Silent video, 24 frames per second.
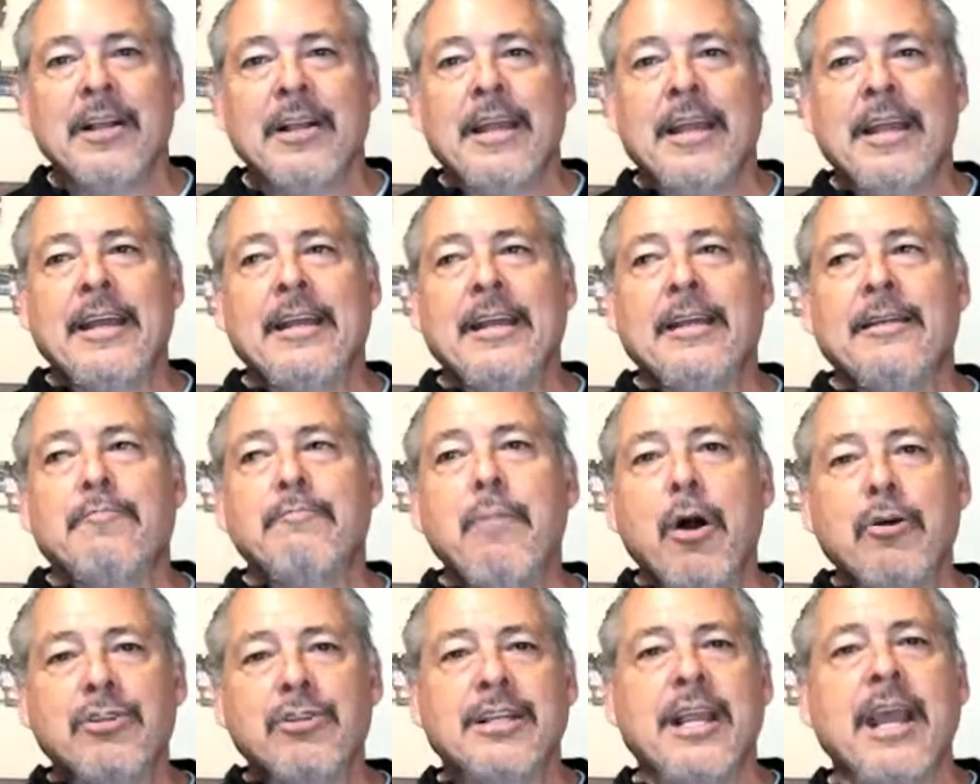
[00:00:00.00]
In
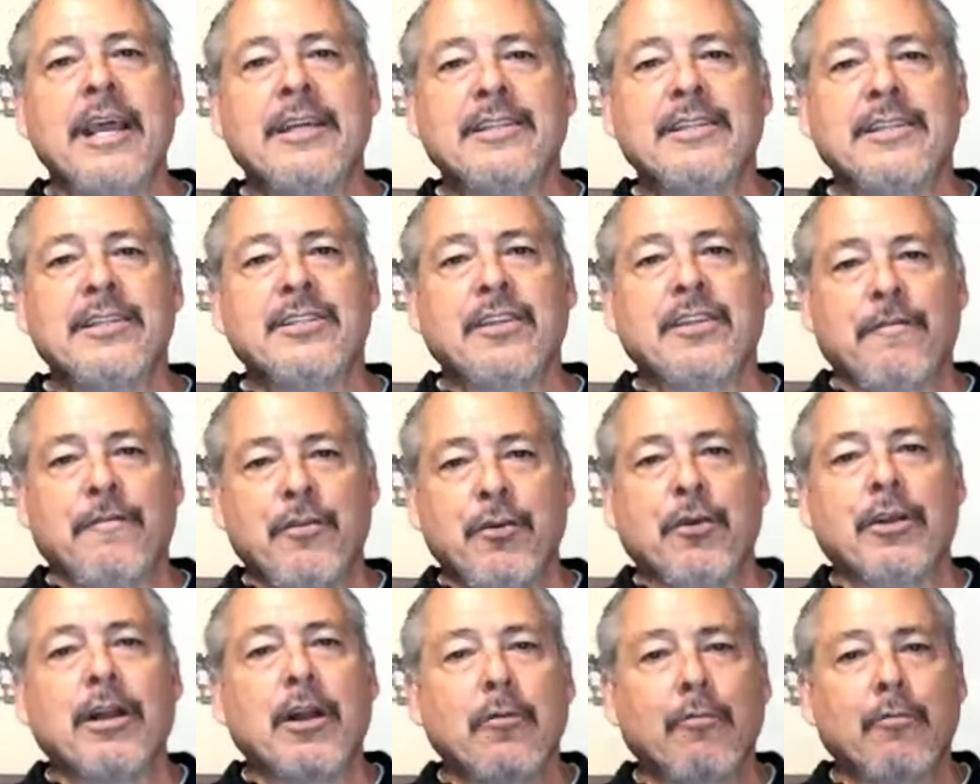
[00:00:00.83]
most cases, if you're
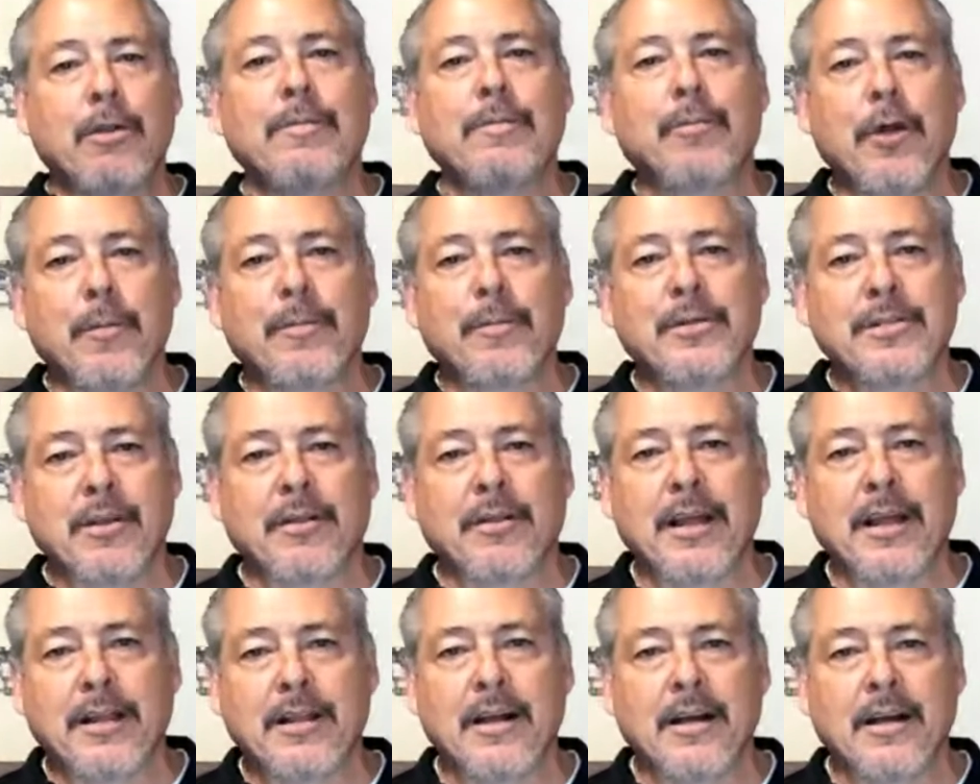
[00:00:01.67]
going to repurpose all
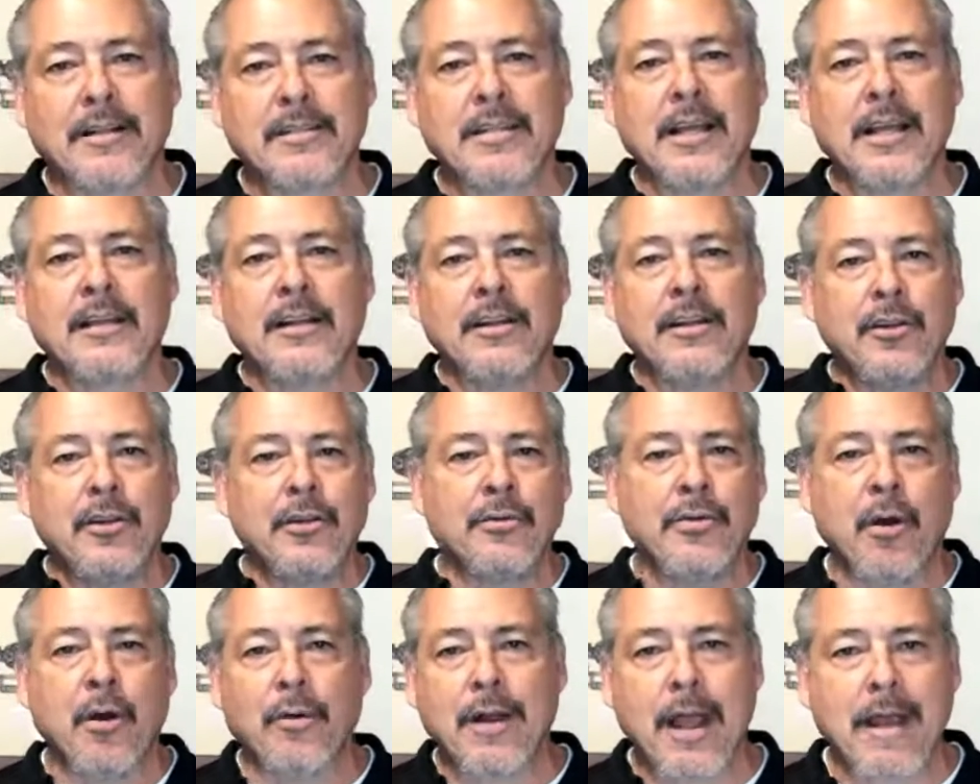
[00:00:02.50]
that content and you
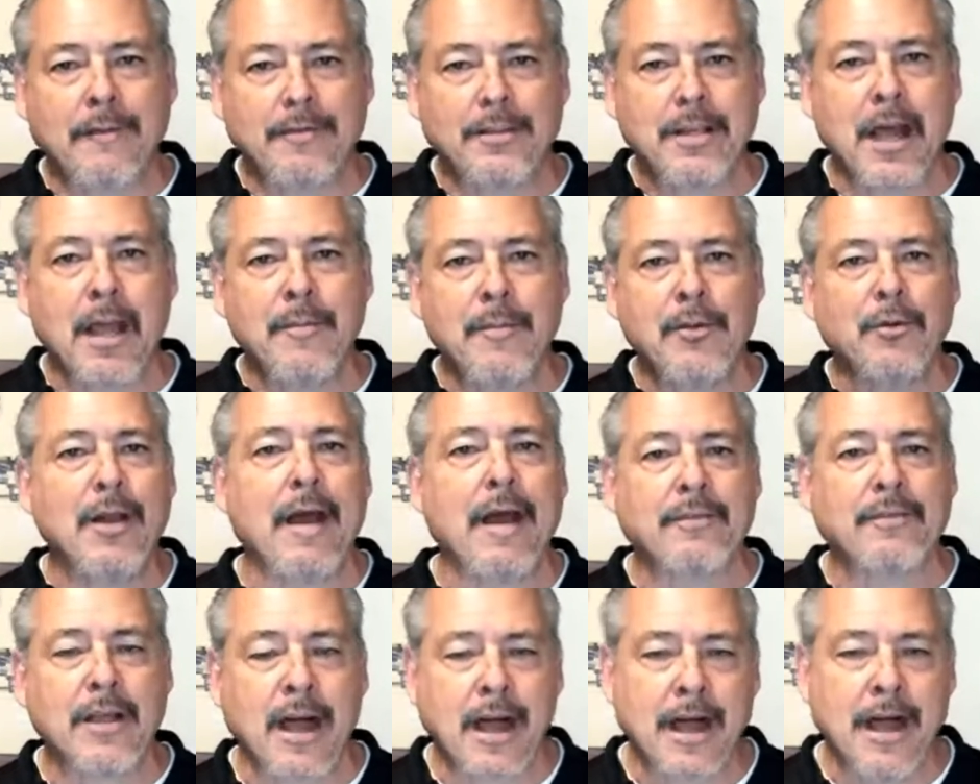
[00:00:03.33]
don't have time, you'd
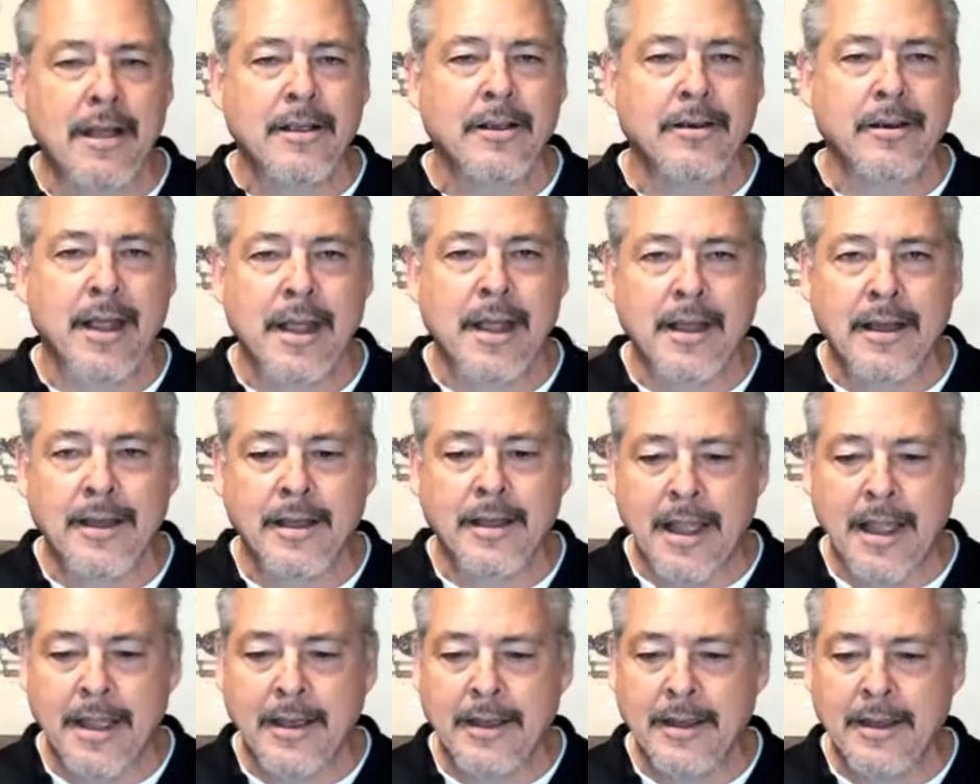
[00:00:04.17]
have to hire
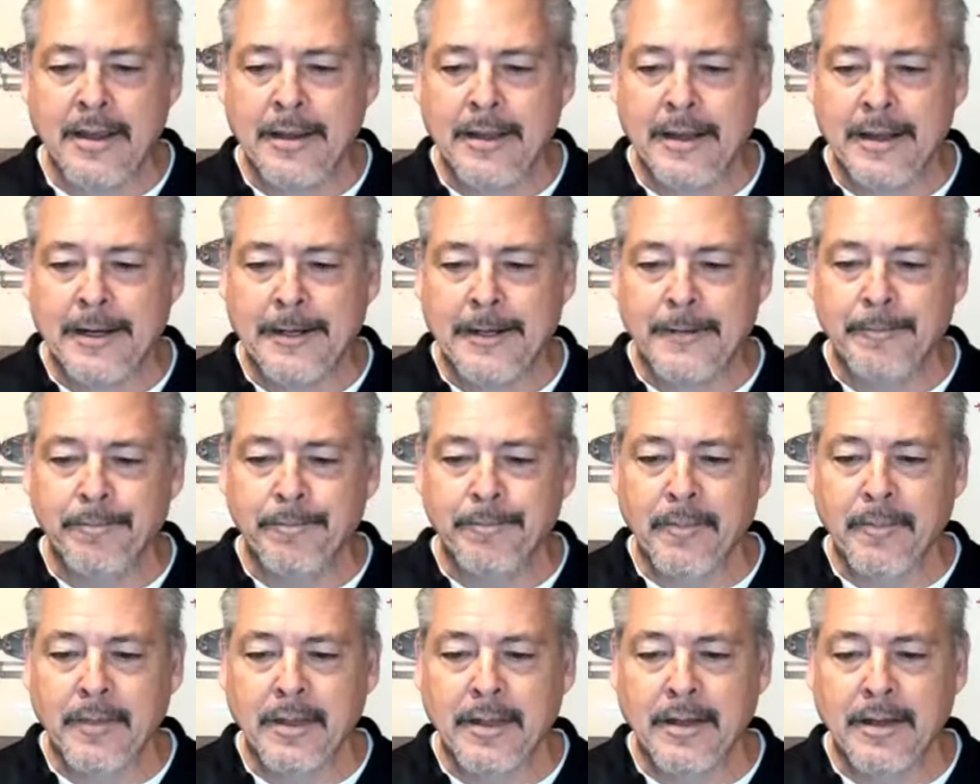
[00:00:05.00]

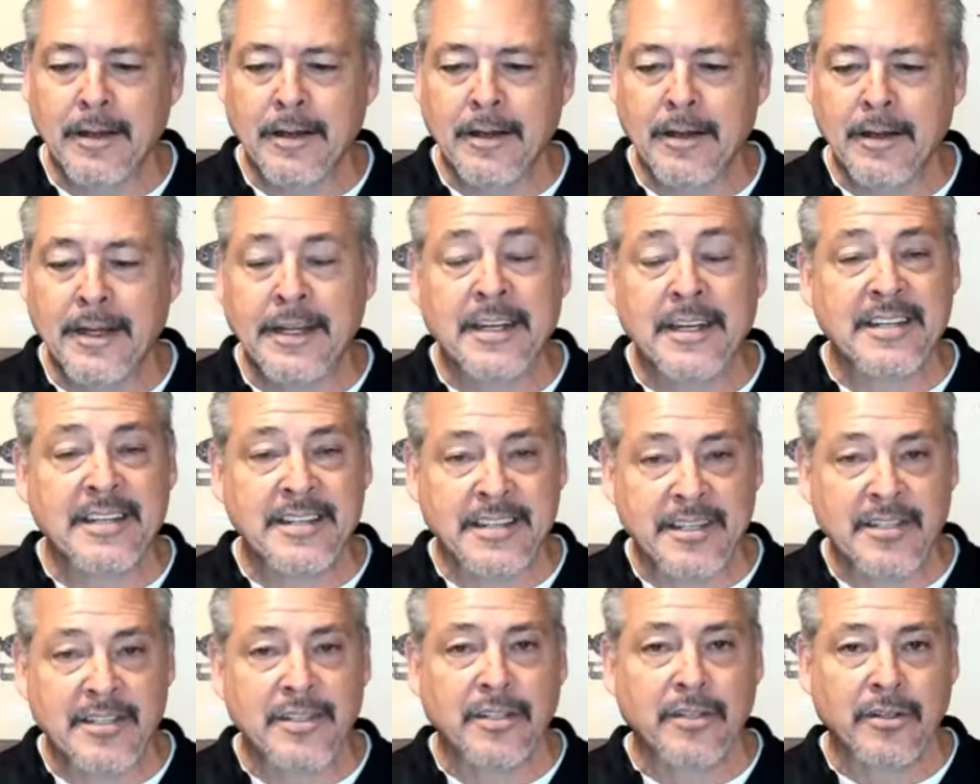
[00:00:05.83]
an
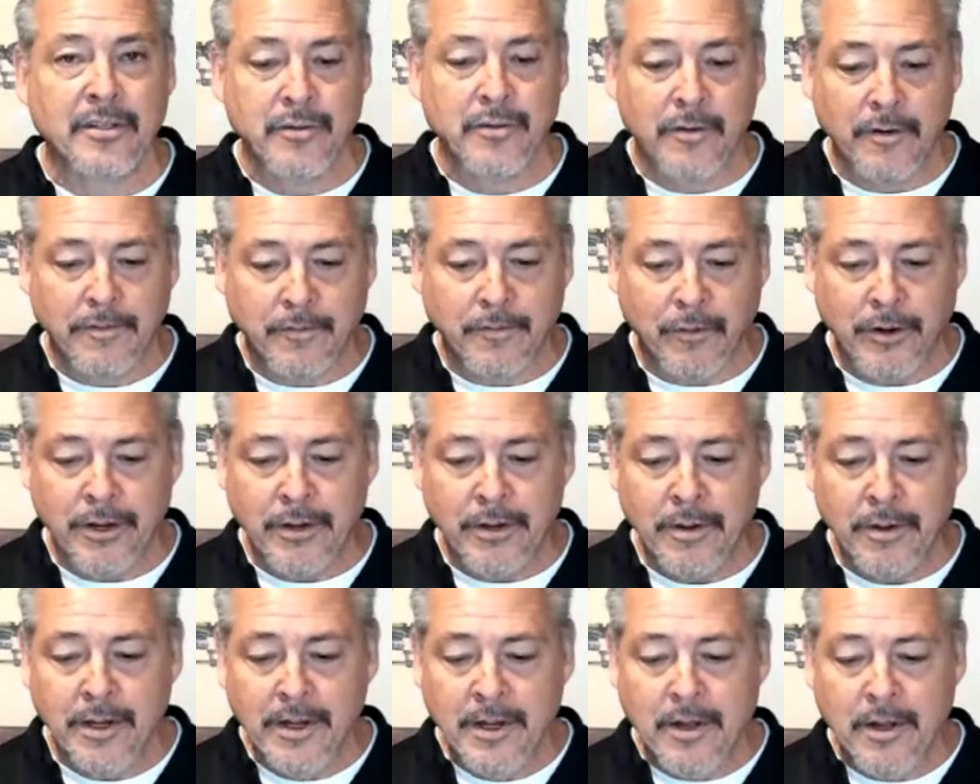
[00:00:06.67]
assistant to do it for
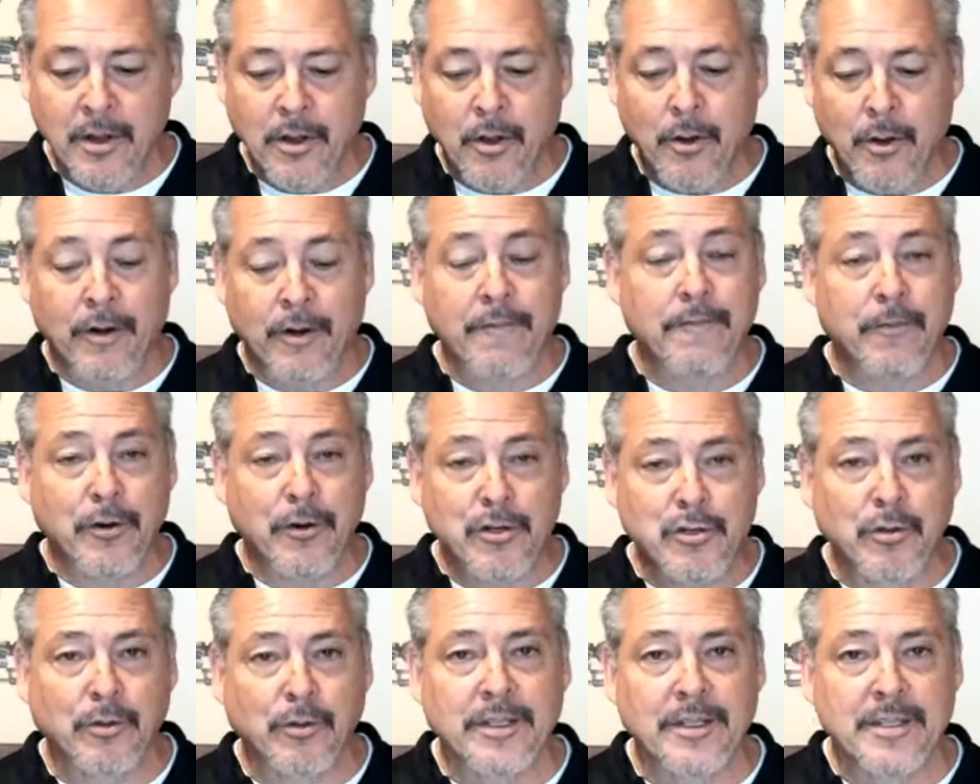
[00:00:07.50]
you, or a
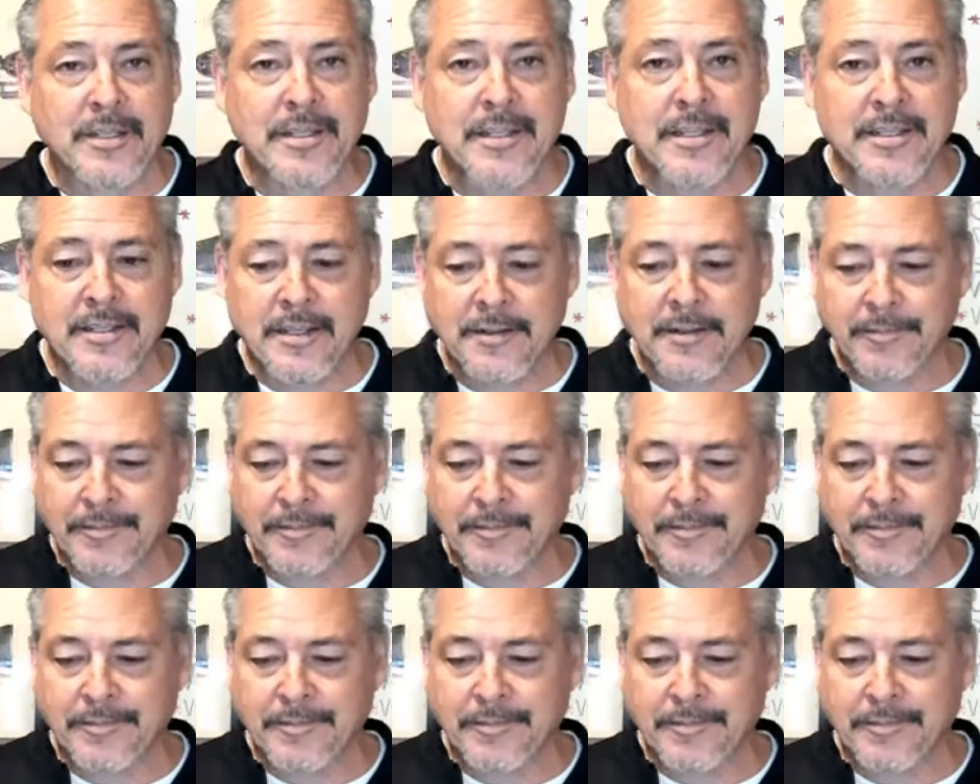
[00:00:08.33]
virtual assistant,